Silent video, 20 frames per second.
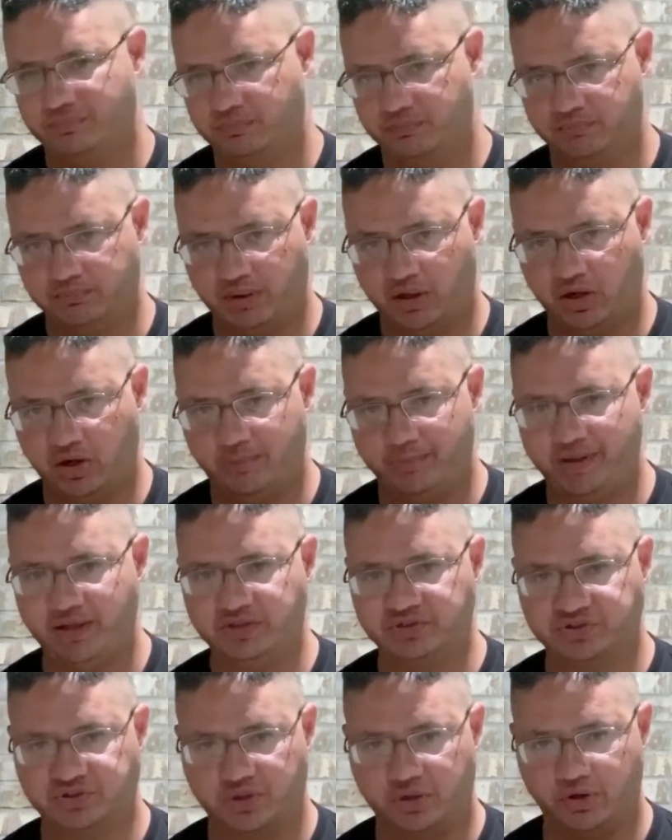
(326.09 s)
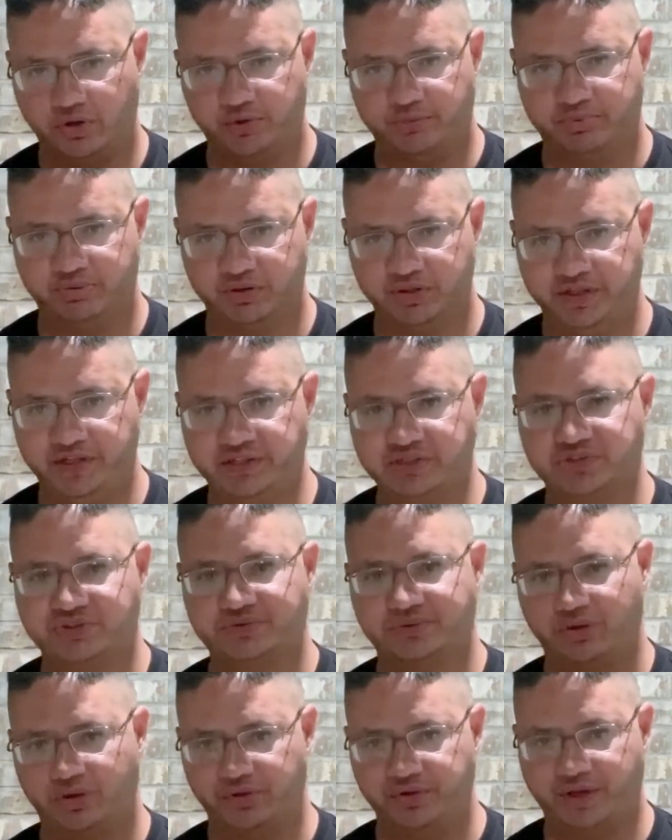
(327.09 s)
by all means, call the police,
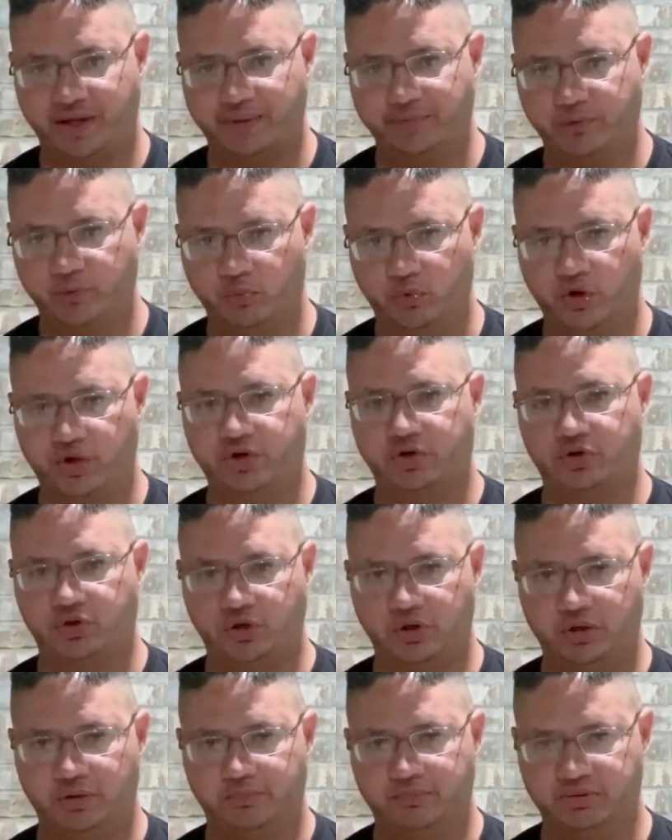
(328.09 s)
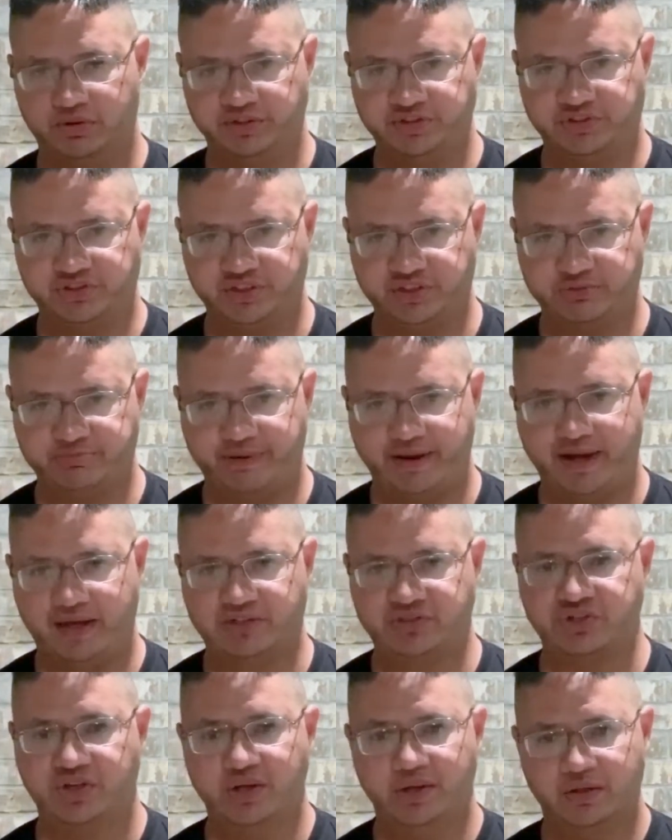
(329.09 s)
call 911 or call police
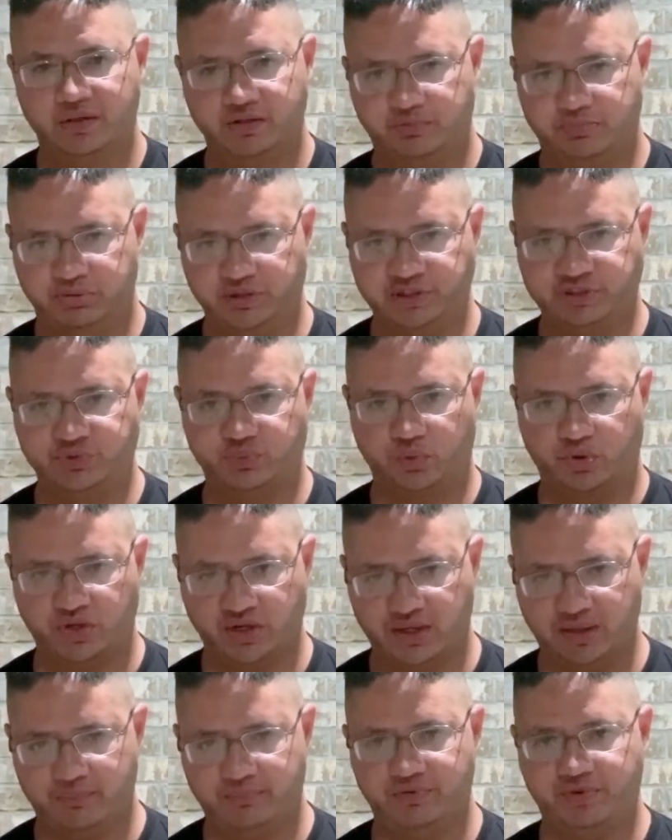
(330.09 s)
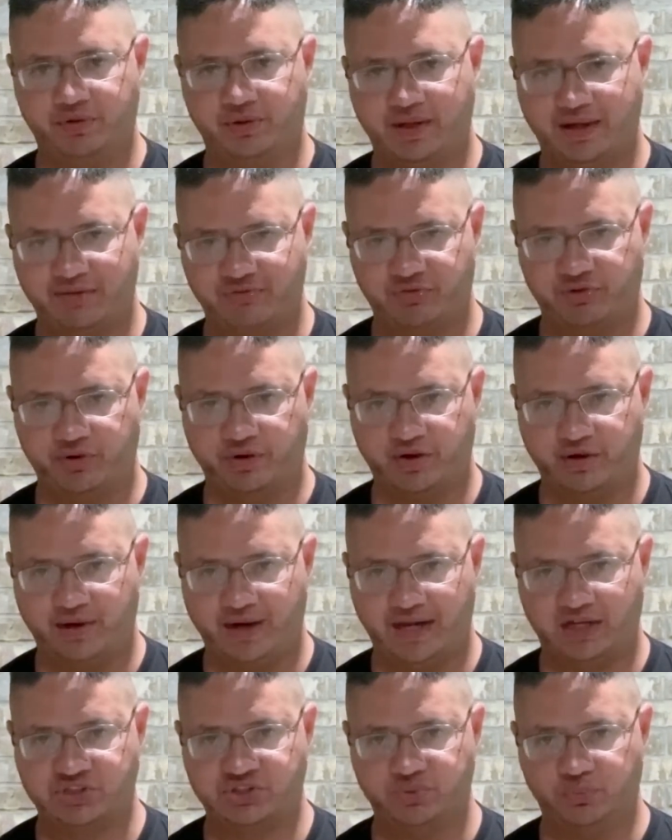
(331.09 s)
dispatch. Police will come, they'll have their
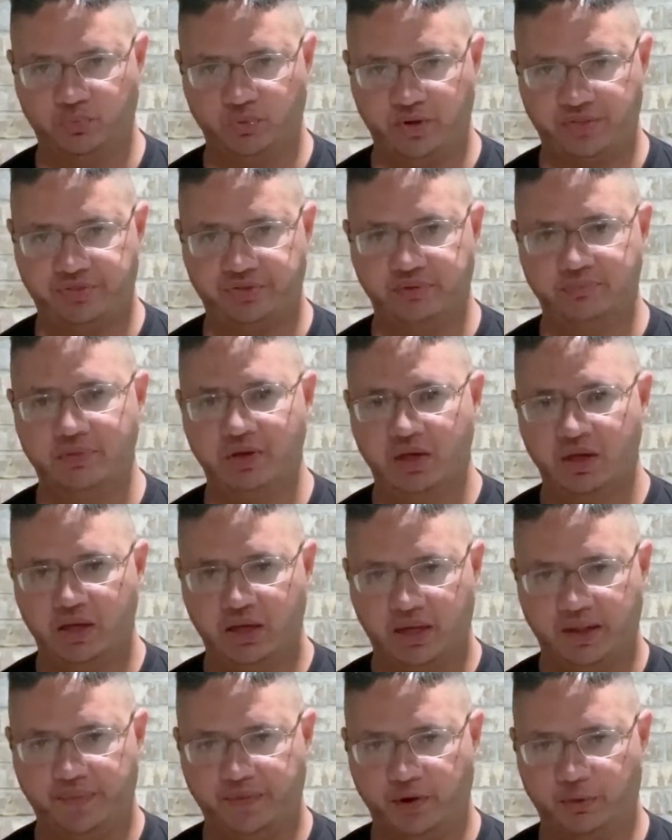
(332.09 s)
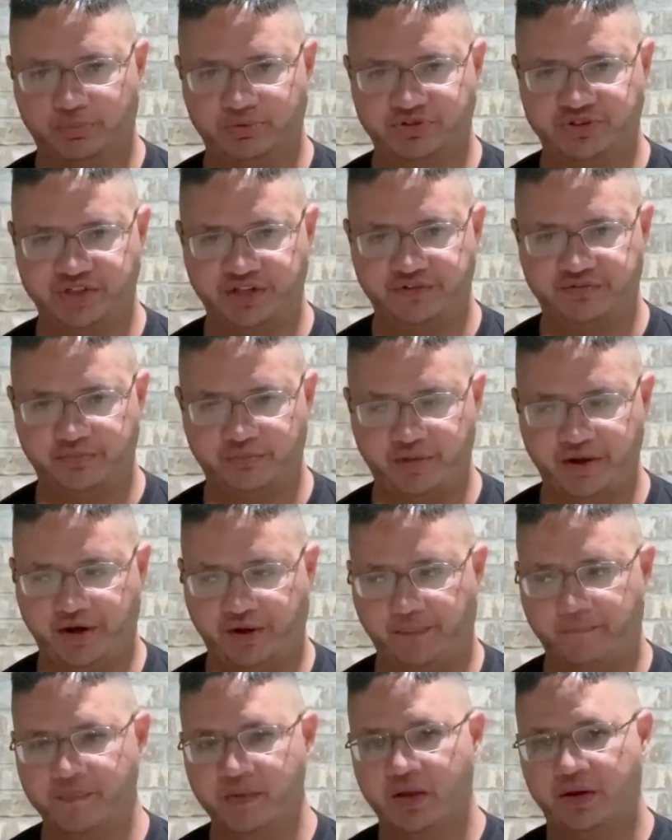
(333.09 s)
interaction with them, and they'll proceed from there.
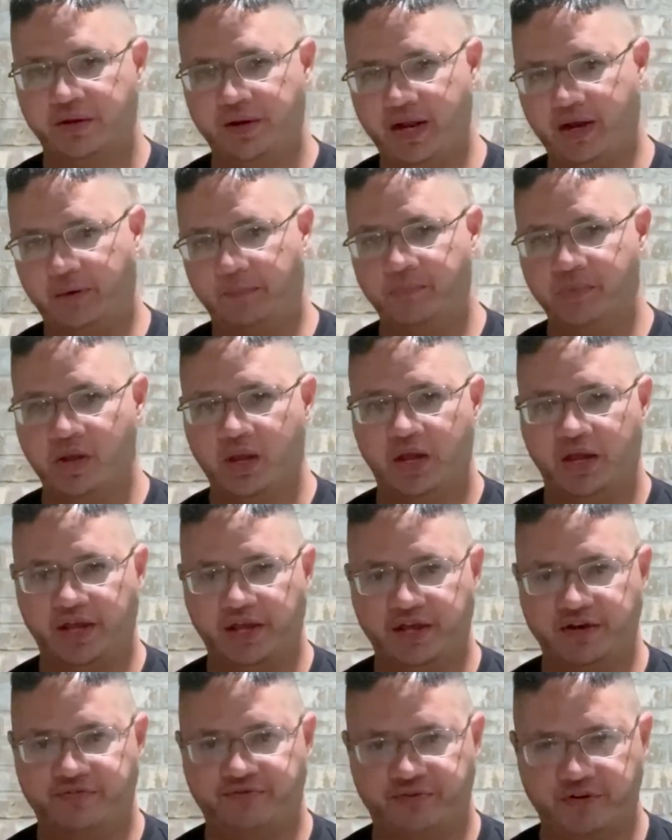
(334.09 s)
Now, if